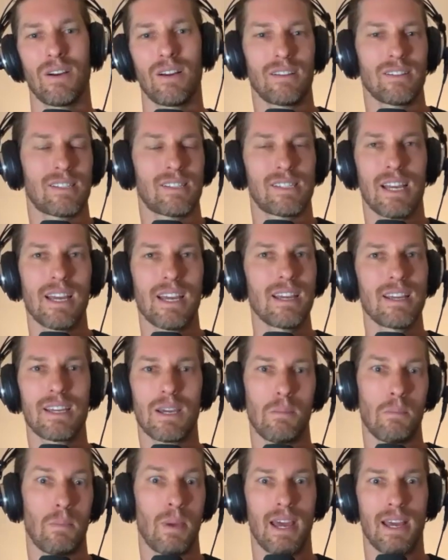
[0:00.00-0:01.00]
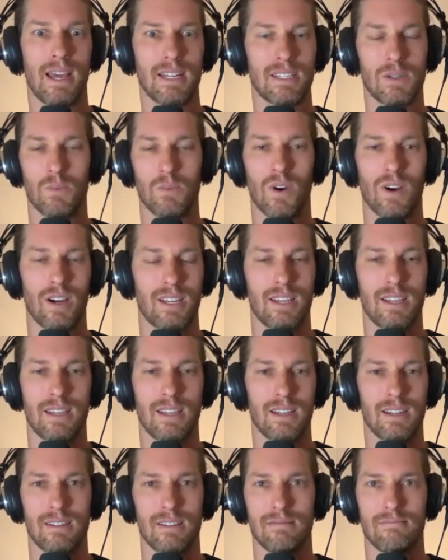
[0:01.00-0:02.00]
say compared to working
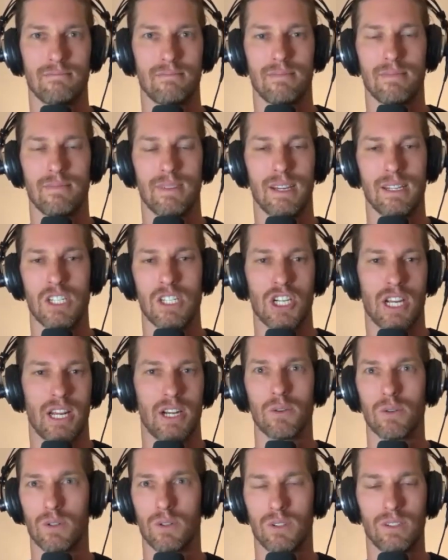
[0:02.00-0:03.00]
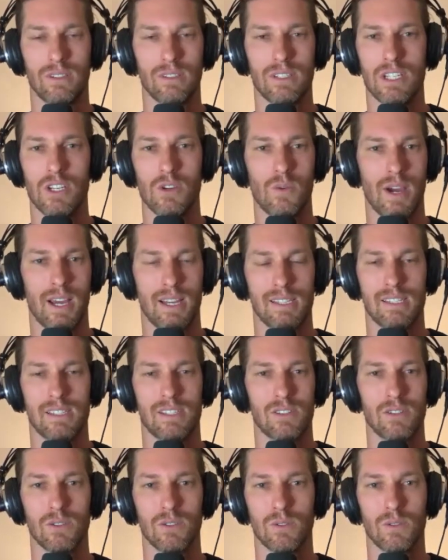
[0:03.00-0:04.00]
in a general US
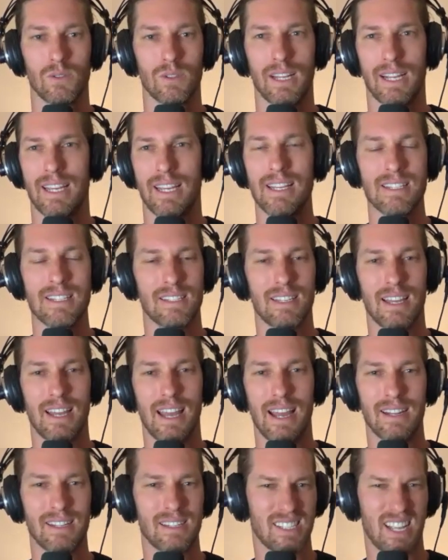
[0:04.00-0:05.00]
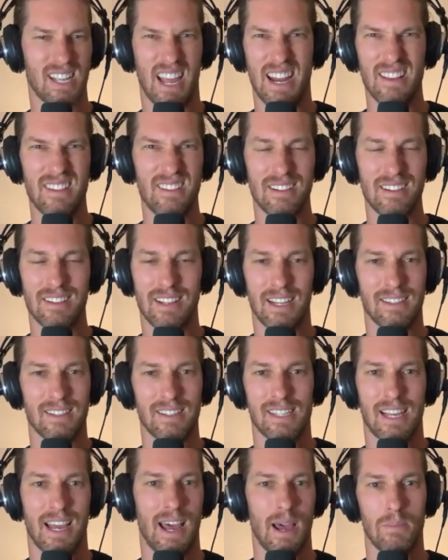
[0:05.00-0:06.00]
school, like is does anything like
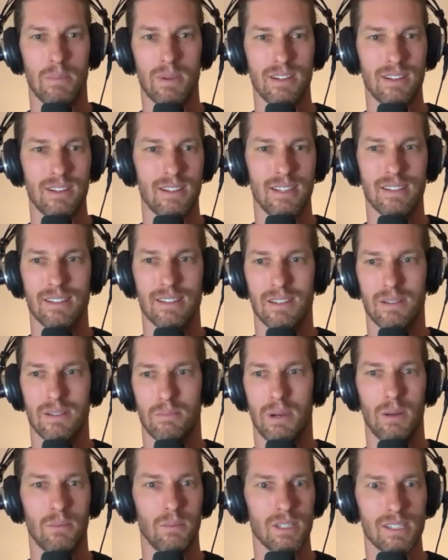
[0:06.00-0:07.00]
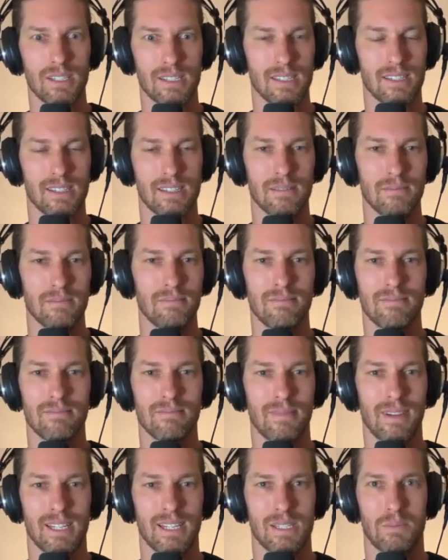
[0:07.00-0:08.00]
this happen in the public system
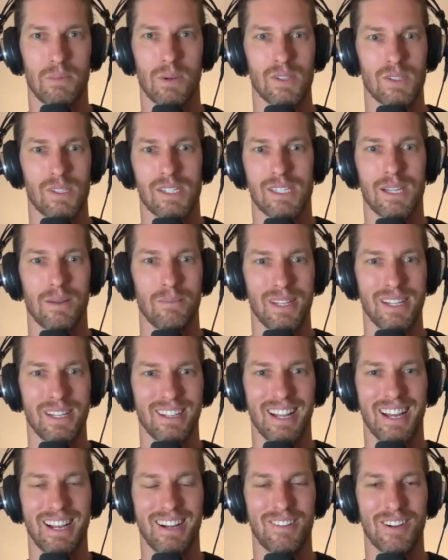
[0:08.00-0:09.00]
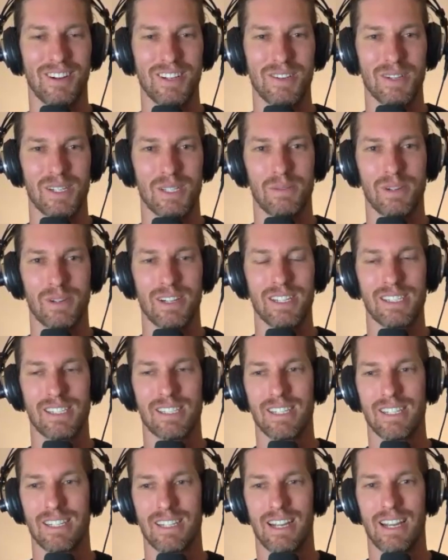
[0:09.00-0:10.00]
as opposed to something like what you experienced
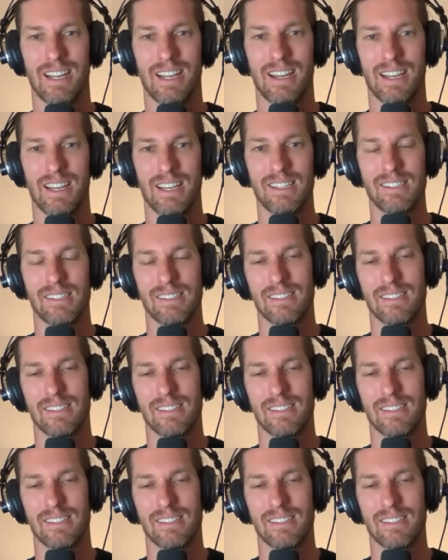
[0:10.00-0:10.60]
at AIS?